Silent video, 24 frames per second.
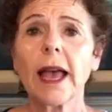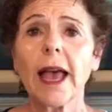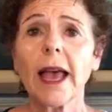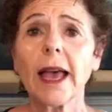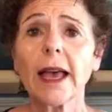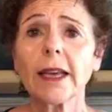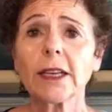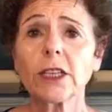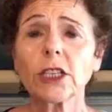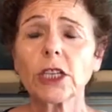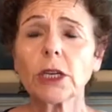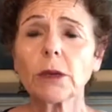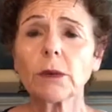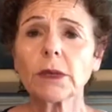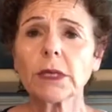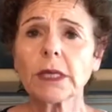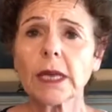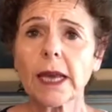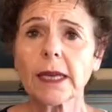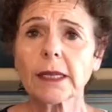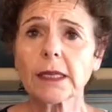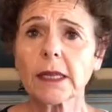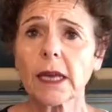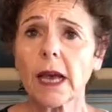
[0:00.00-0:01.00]
And she was
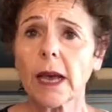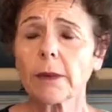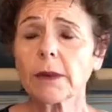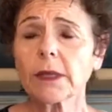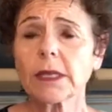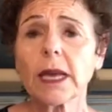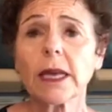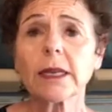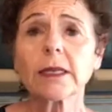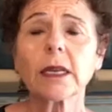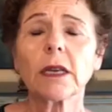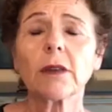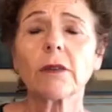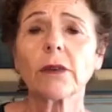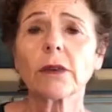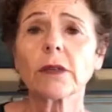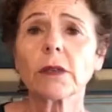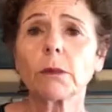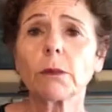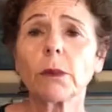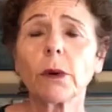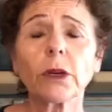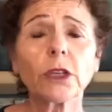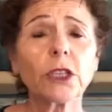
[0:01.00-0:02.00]
asked, I was asking for
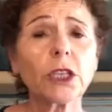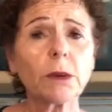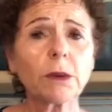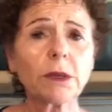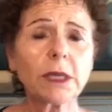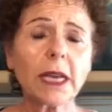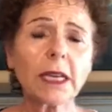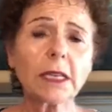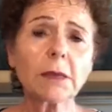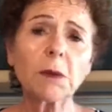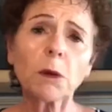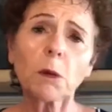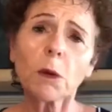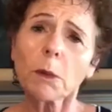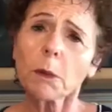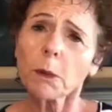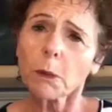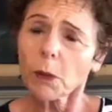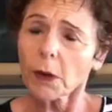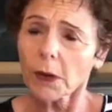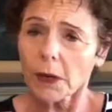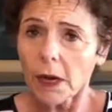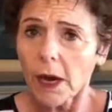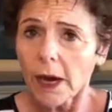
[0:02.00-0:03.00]
some books. She was asking me,
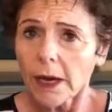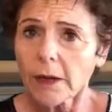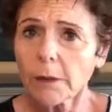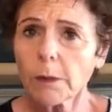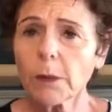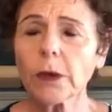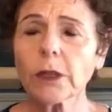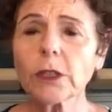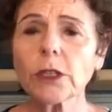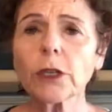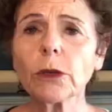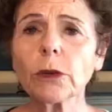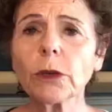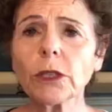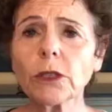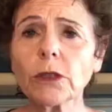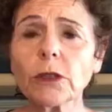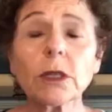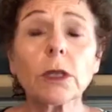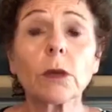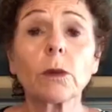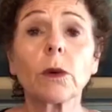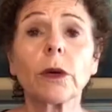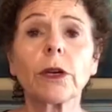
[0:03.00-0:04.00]
what, what kind of books are you
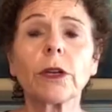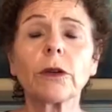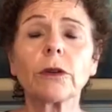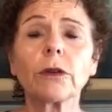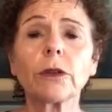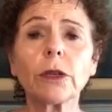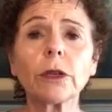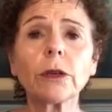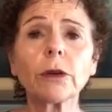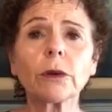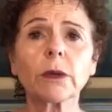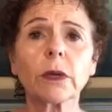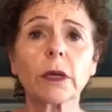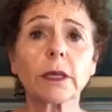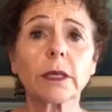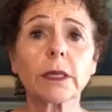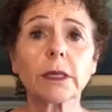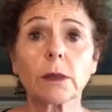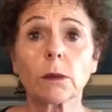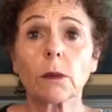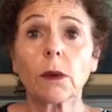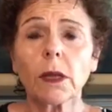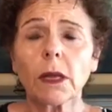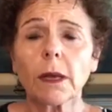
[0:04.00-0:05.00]
interested? What do you do? And I
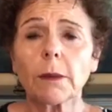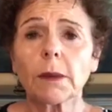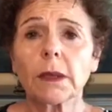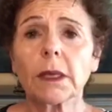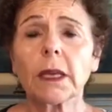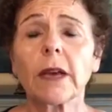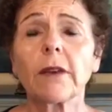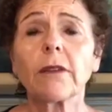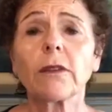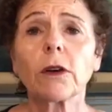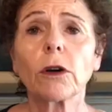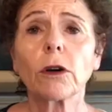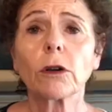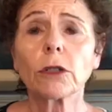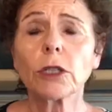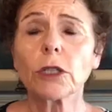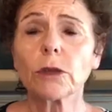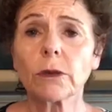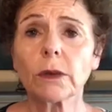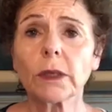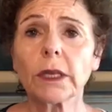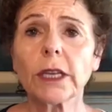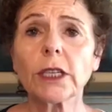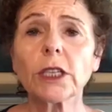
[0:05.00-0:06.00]
said, well, I'm a life coach,
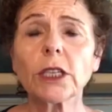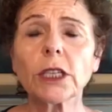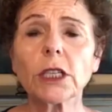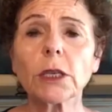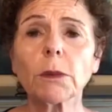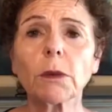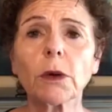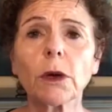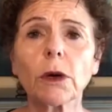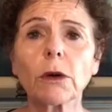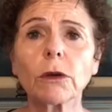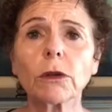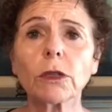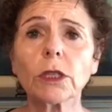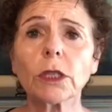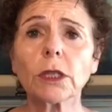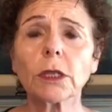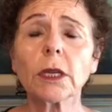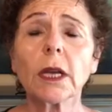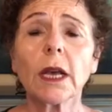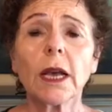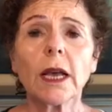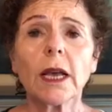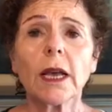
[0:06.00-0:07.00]
a relationship coach,
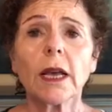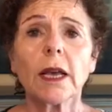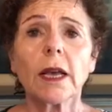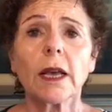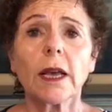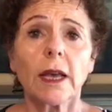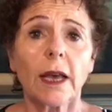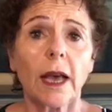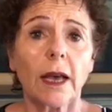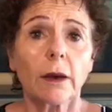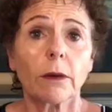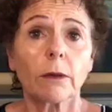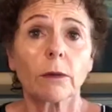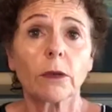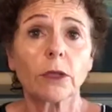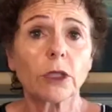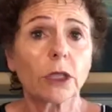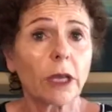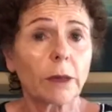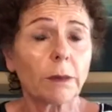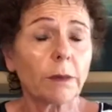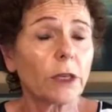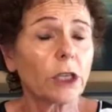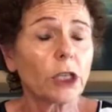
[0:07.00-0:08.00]
and would
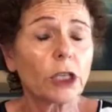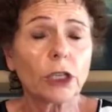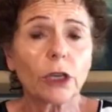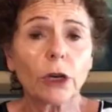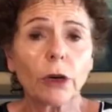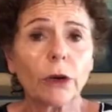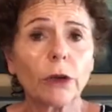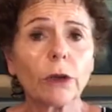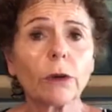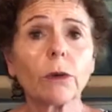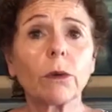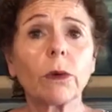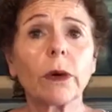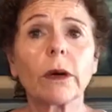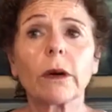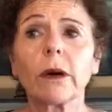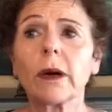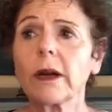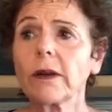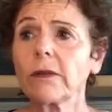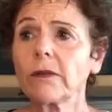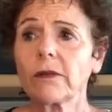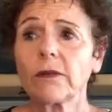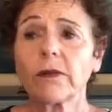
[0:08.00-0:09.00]
you like me to show you
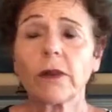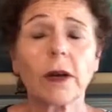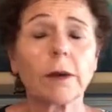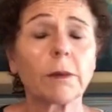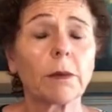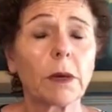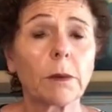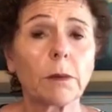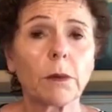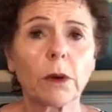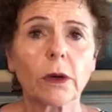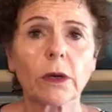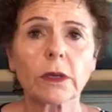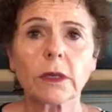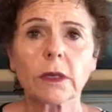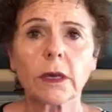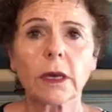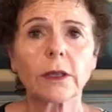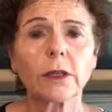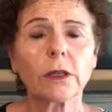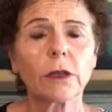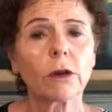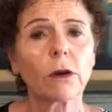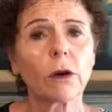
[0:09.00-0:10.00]
where I find my books? And
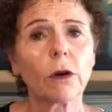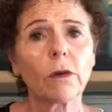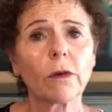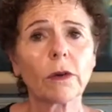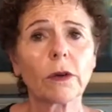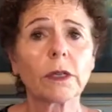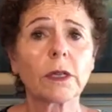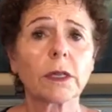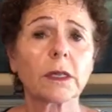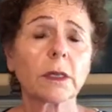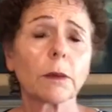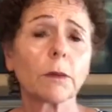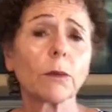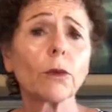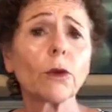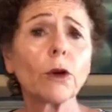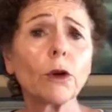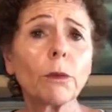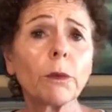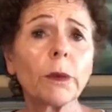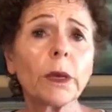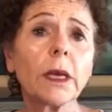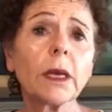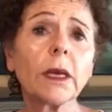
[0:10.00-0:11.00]
I took over to some
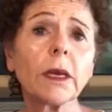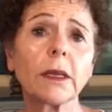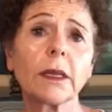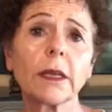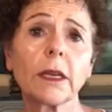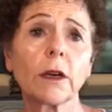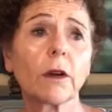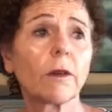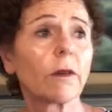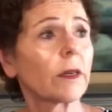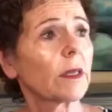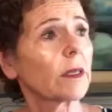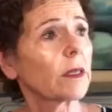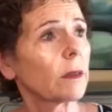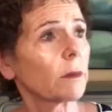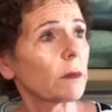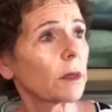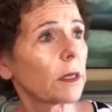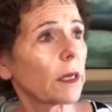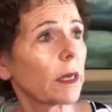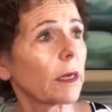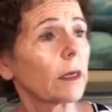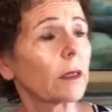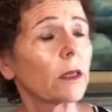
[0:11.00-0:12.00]
Rumi and then over to some
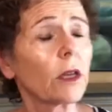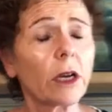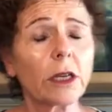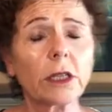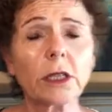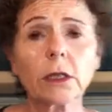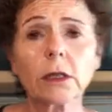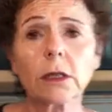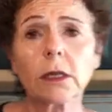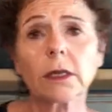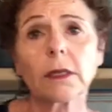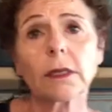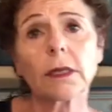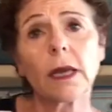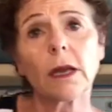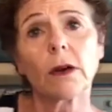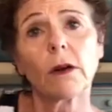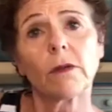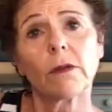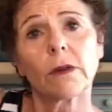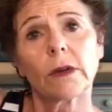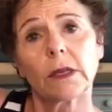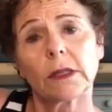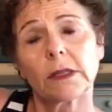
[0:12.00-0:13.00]
psychological and then
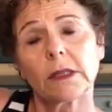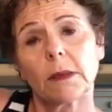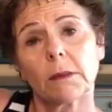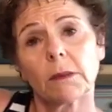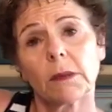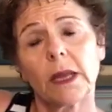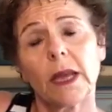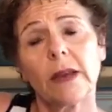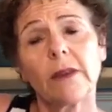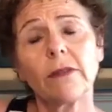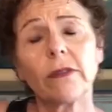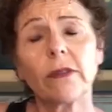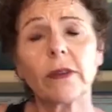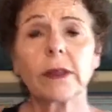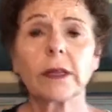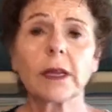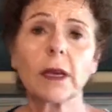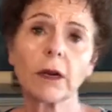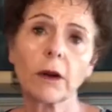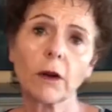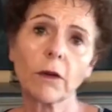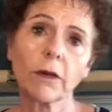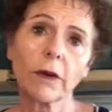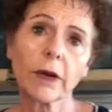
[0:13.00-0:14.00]
over to some life and
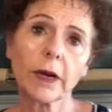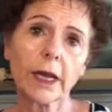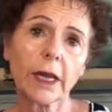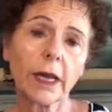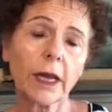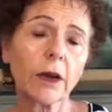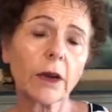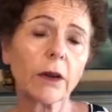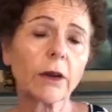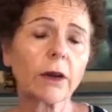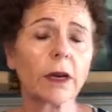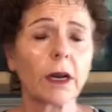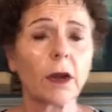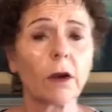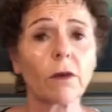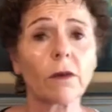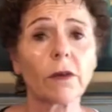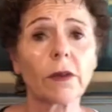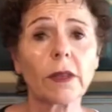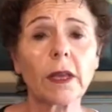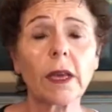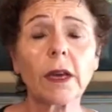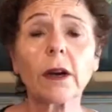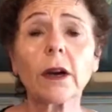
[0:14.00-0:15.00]
then over to here and
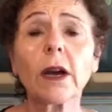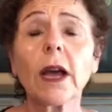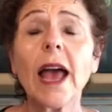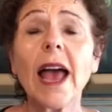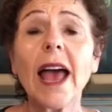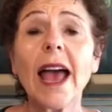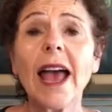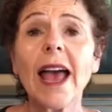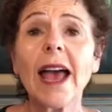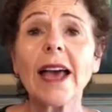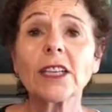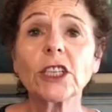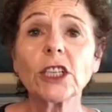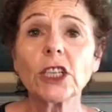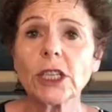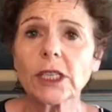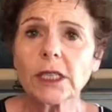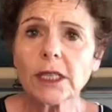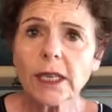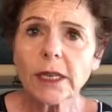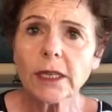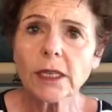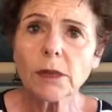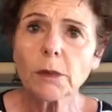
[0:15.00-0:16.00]
over there. And she
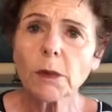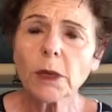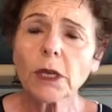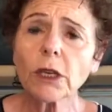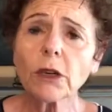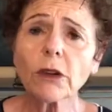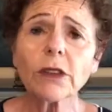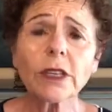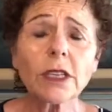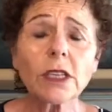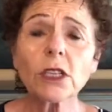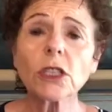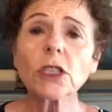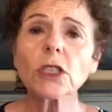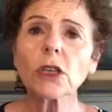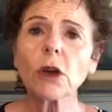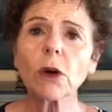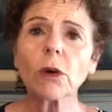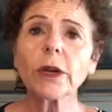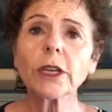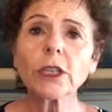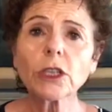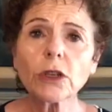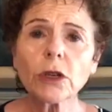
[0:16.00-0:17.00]
said to me, you know, this is
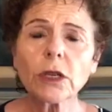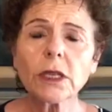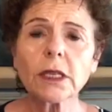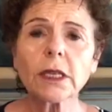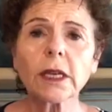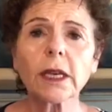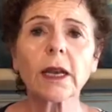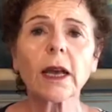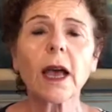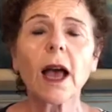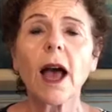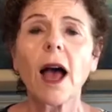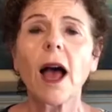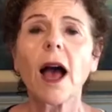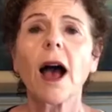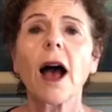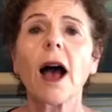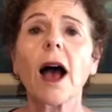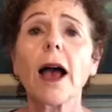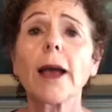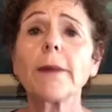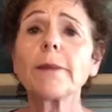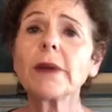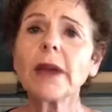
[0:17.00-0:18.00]
so interesting.
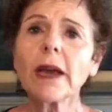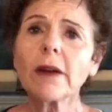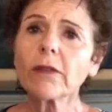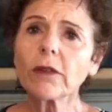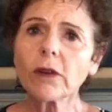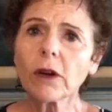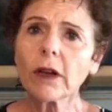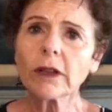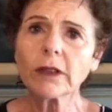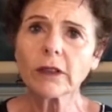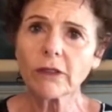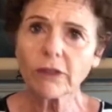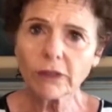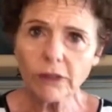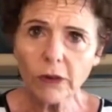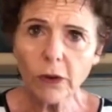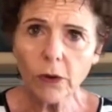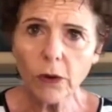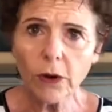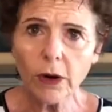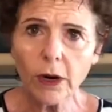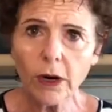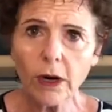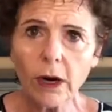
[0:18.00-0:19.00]
I'm never on the
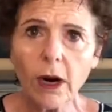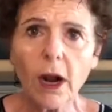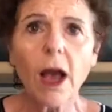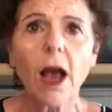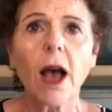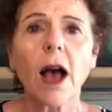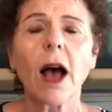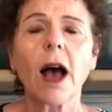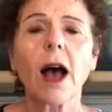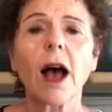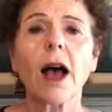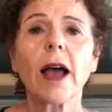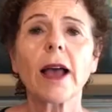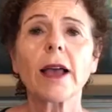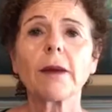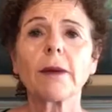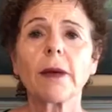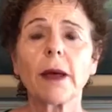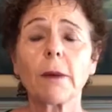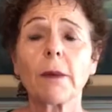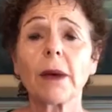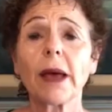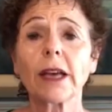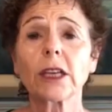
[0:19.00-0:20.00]
floor. I
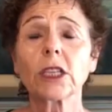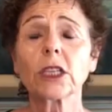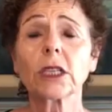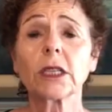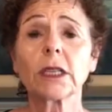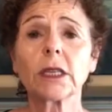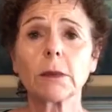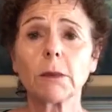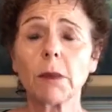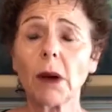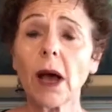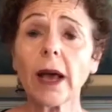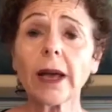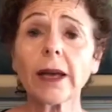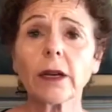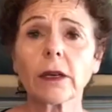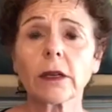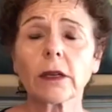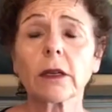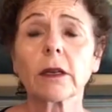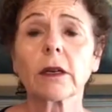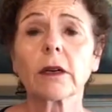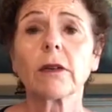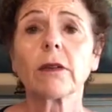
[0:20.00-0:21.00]
am actually the
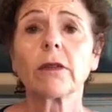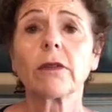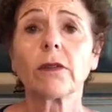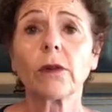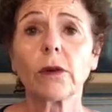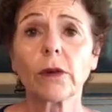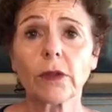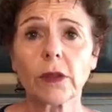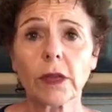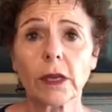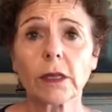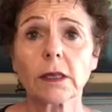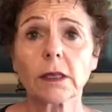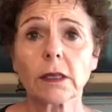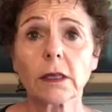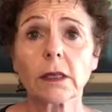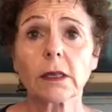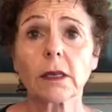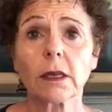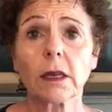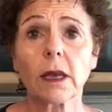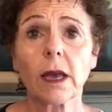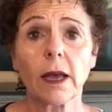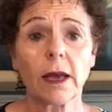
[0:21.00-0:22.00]
buyer for this,
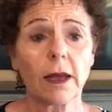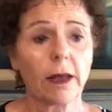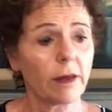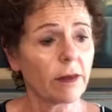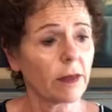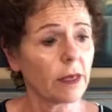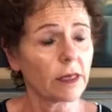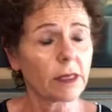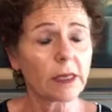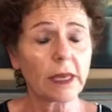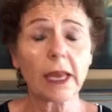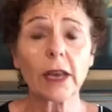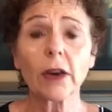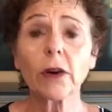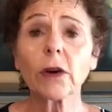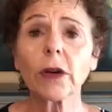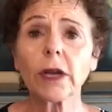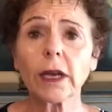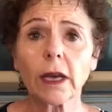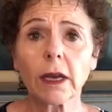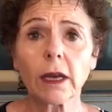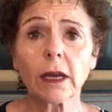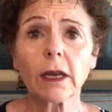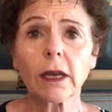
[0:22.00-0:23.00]
uh, this
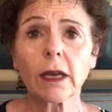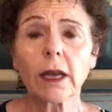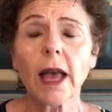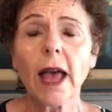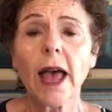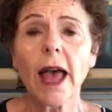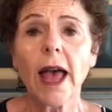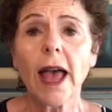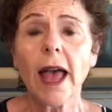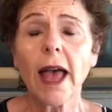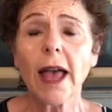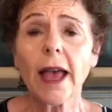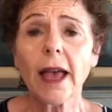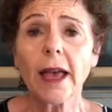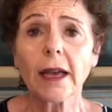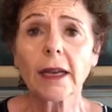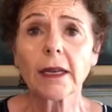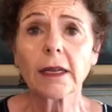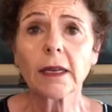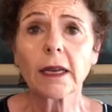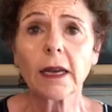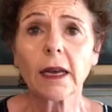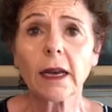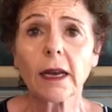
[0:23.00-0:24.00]
area.
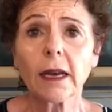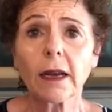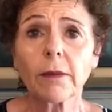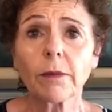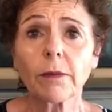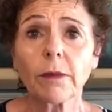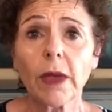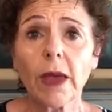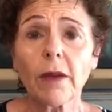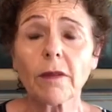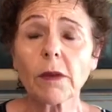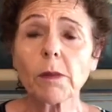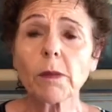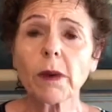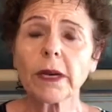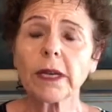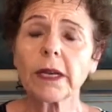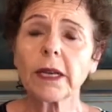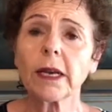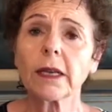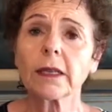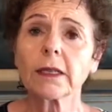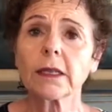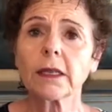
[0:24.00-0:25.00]
And uh,
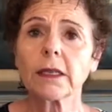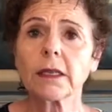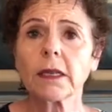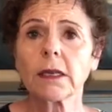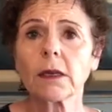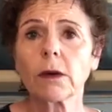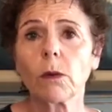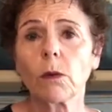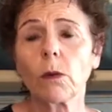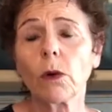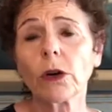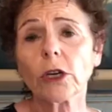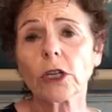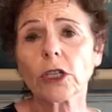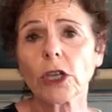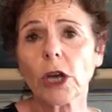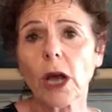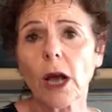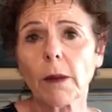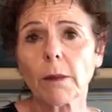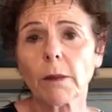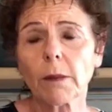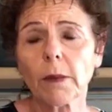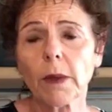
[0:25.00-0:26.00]
everybody else is in a
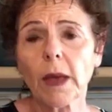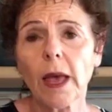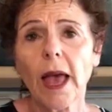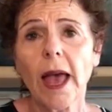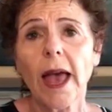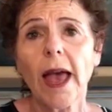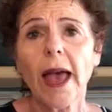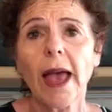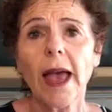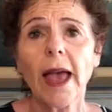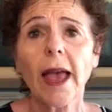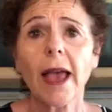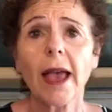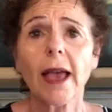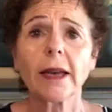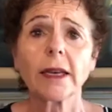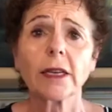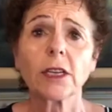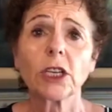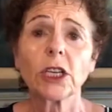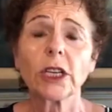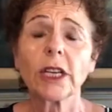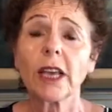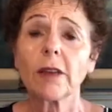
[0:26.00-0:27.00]
workshop.
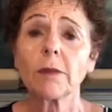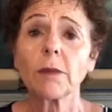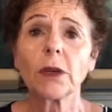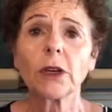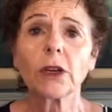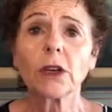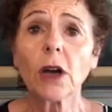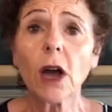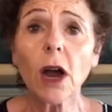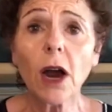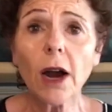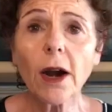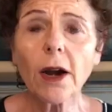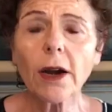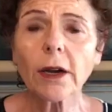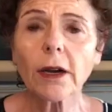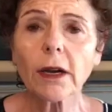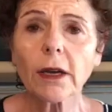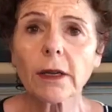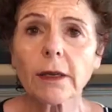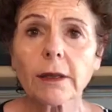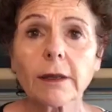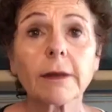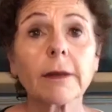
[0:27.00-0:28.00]
And she gave me her card
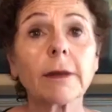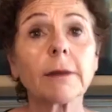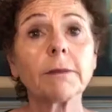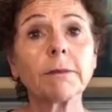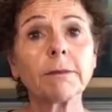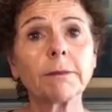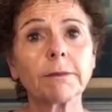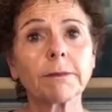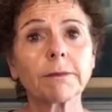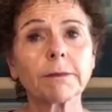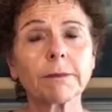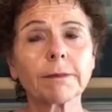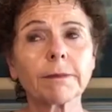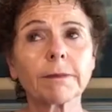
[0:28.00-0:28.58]
hmm,